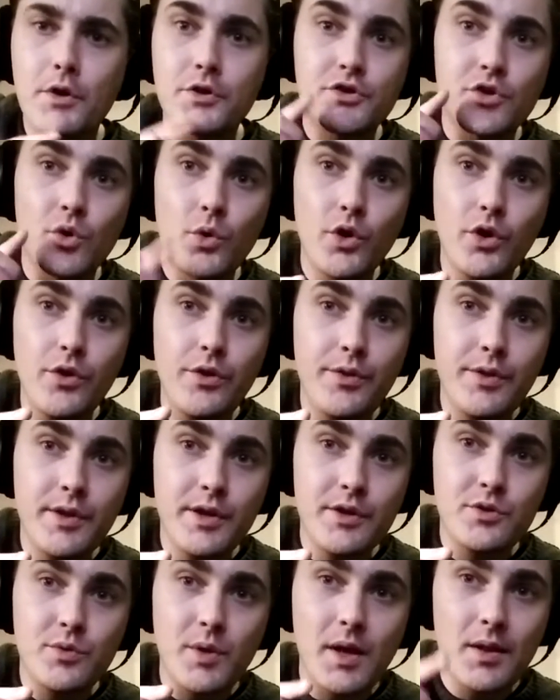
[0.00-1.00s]
So another
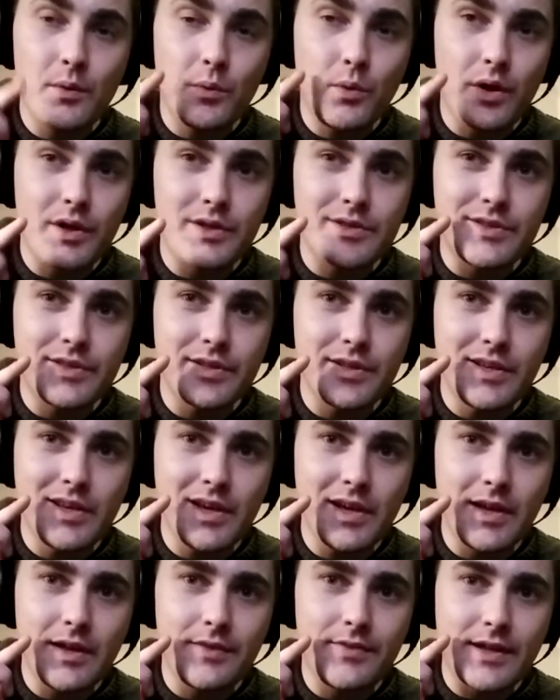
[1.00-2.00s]
thing as well was
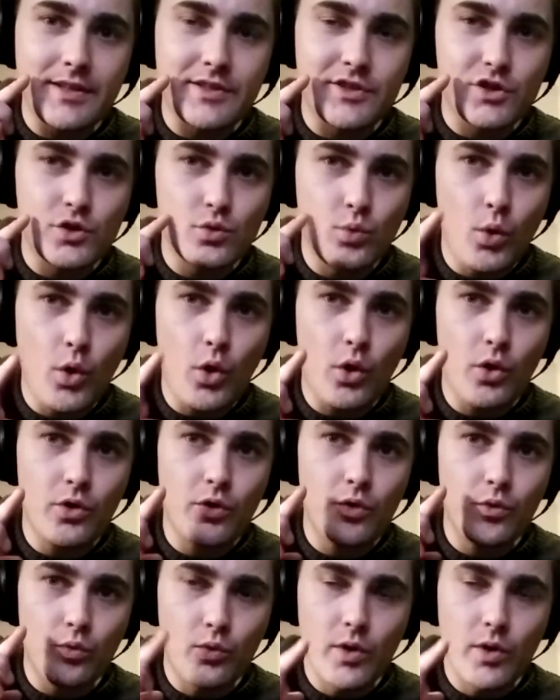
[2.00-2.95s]
the that swung